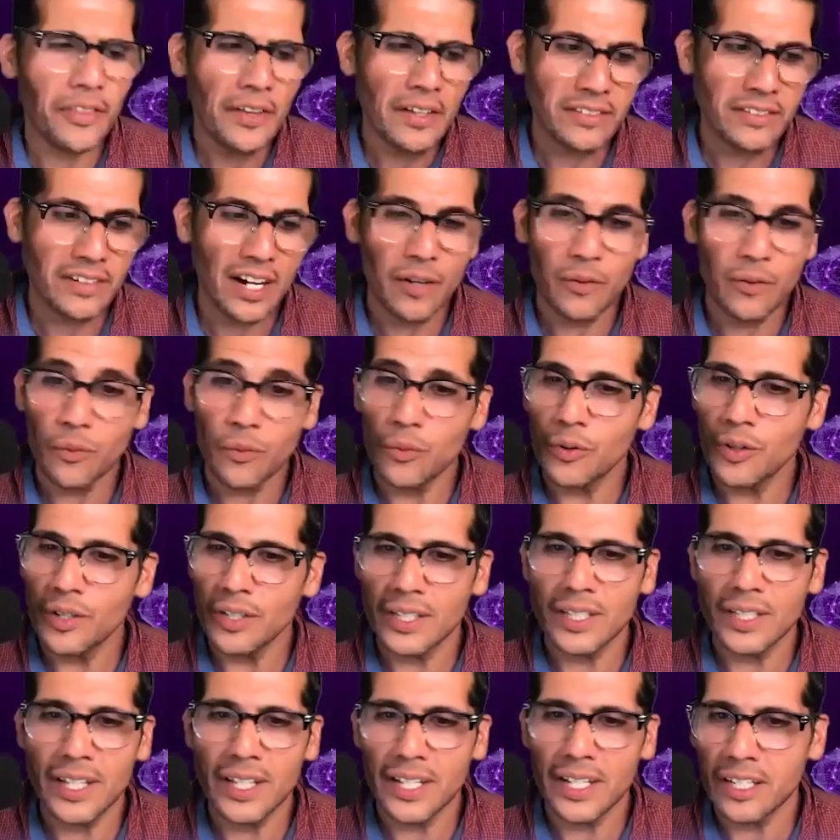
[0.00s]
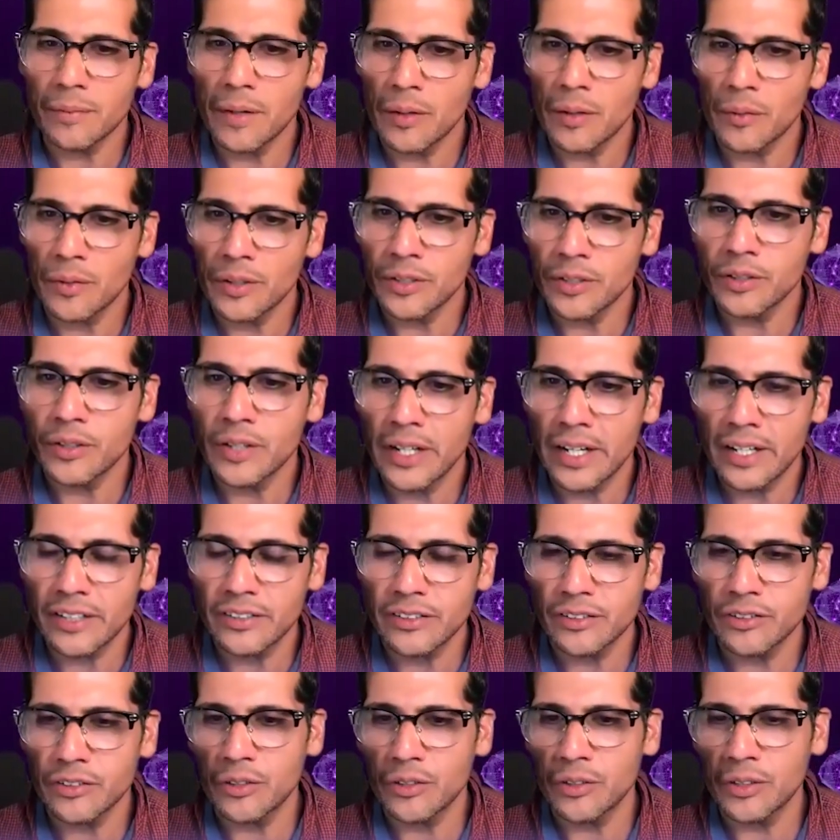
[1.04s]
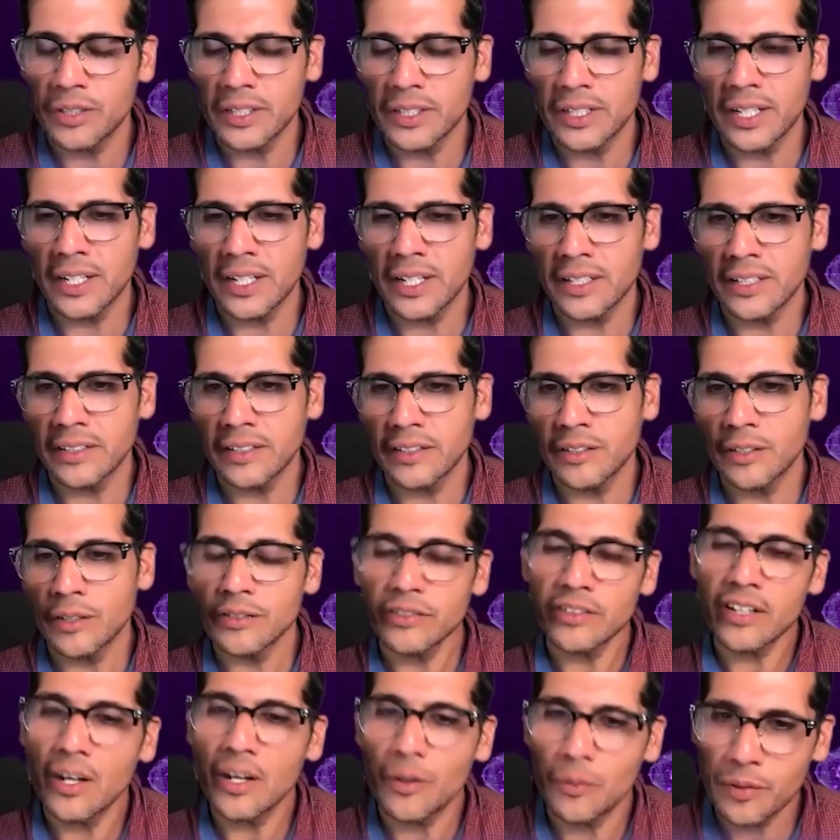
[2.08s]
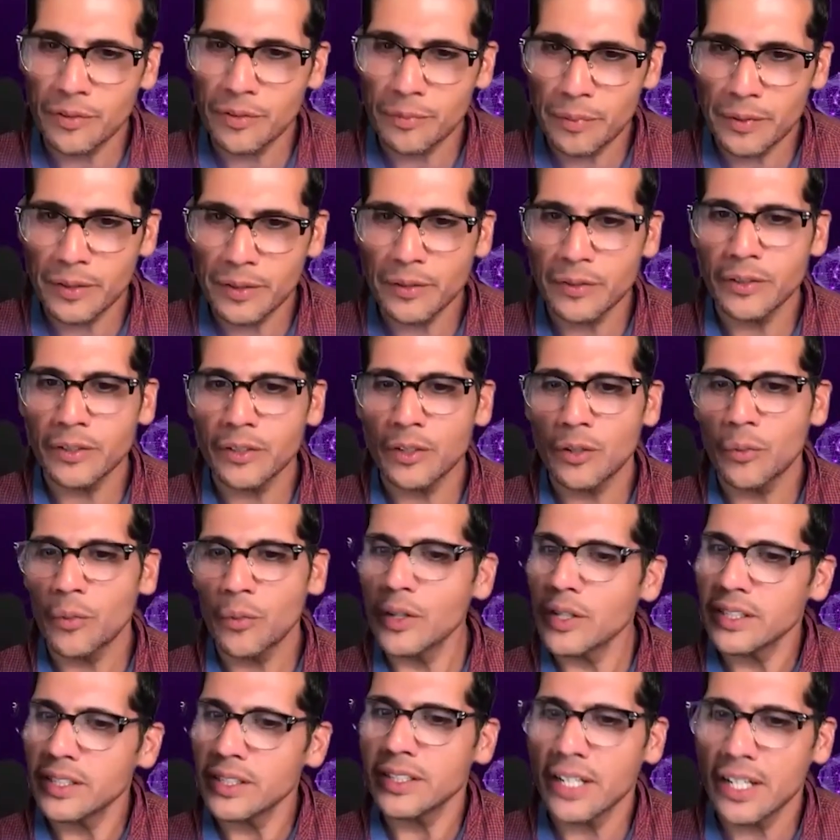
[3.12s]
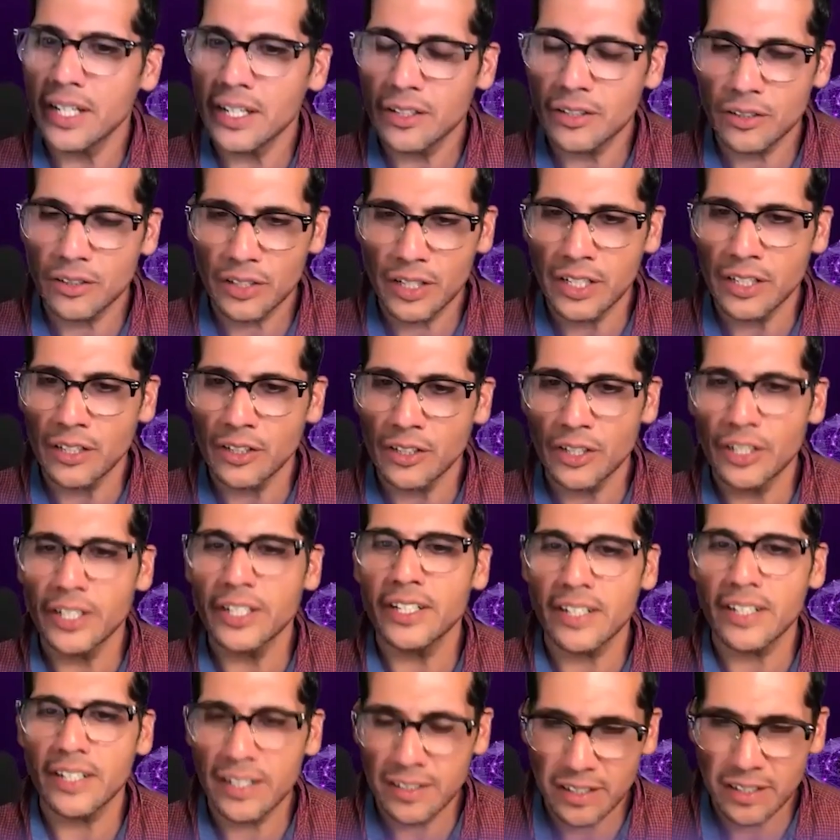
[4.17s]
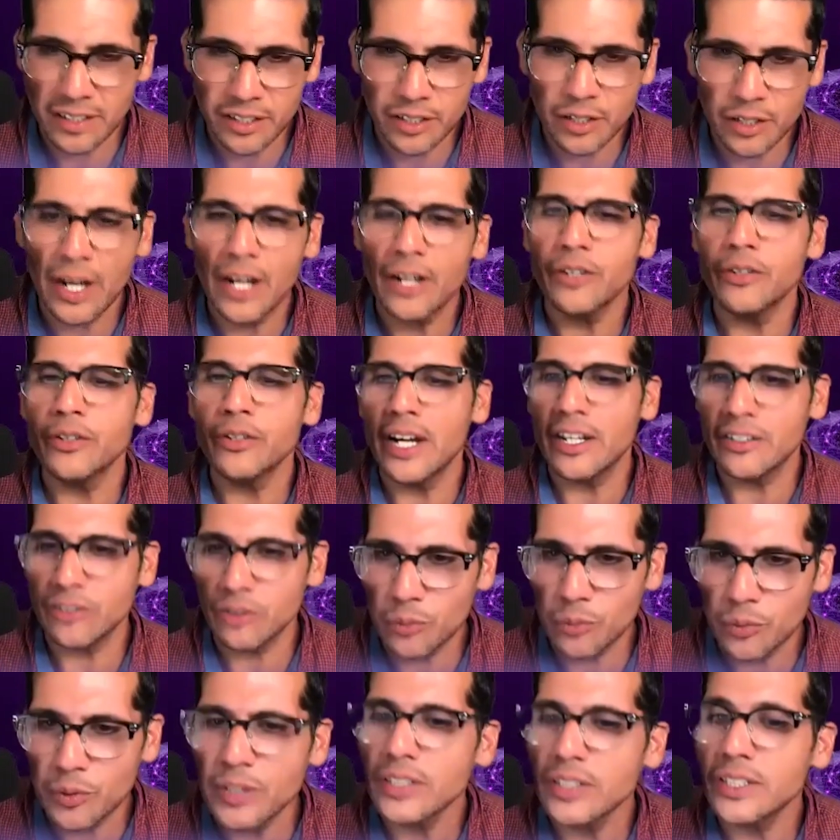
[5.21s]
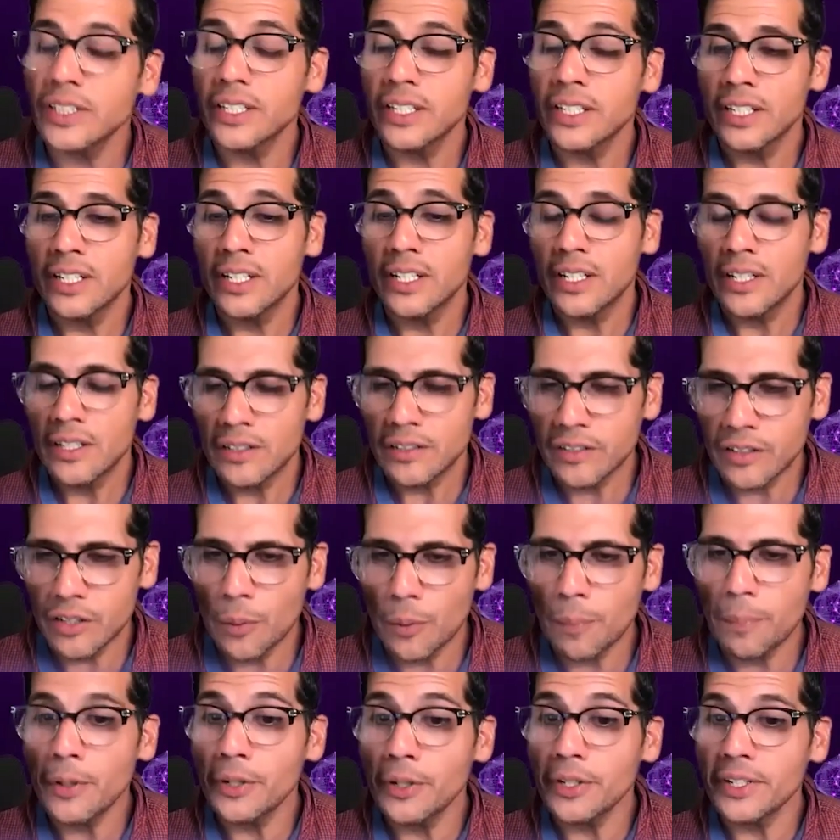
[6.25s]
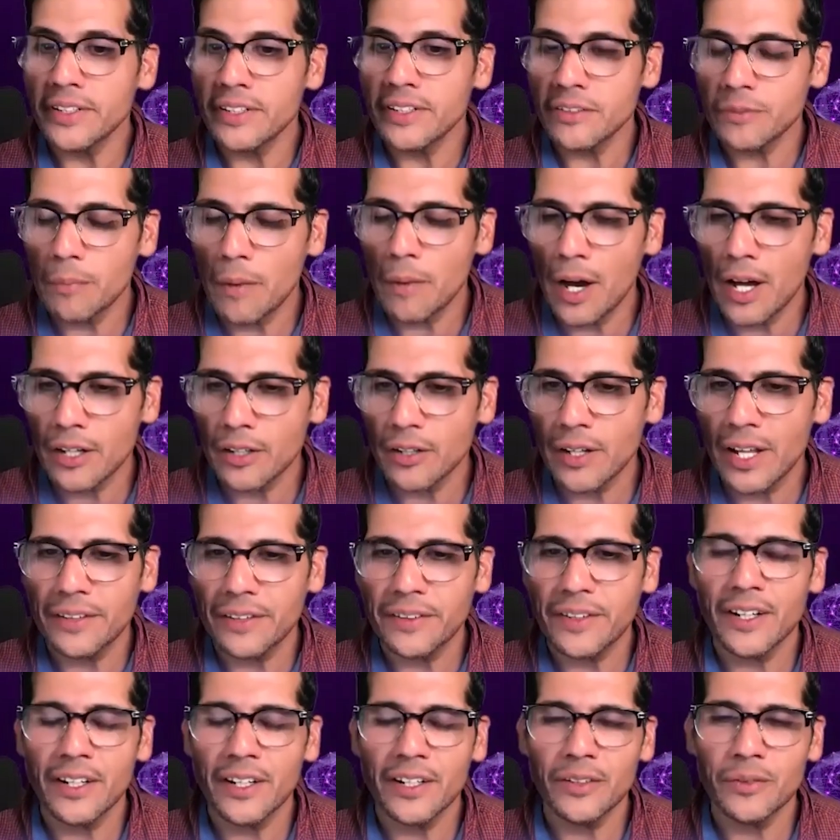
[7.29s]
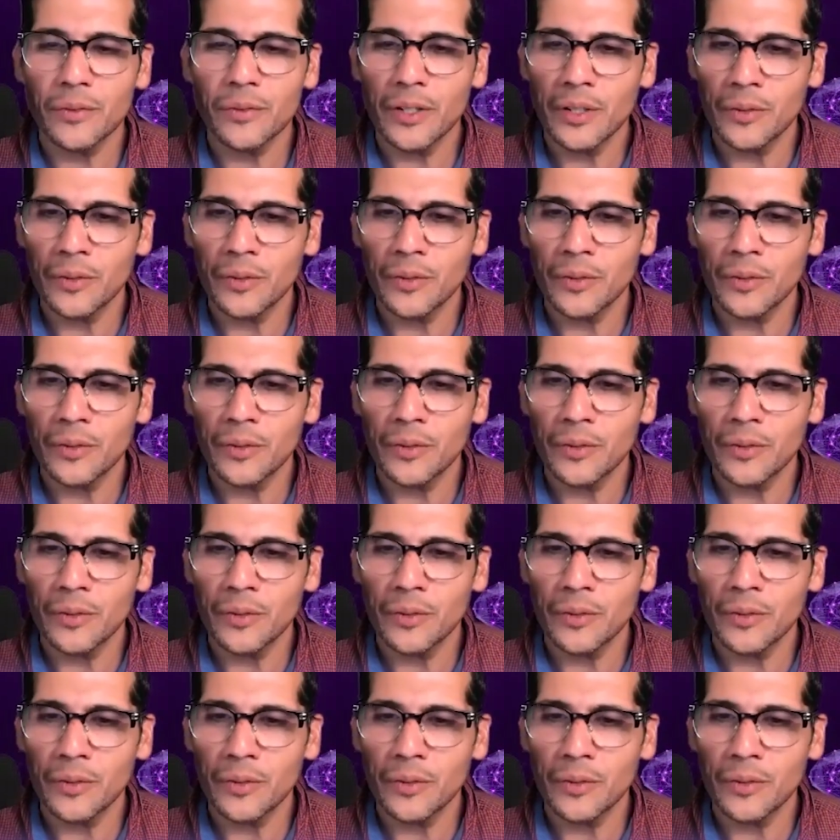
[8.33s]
the things that I really like about what you guys are doing. And, Scott, we've been, working together and learning, how you guys are really, building this model out there.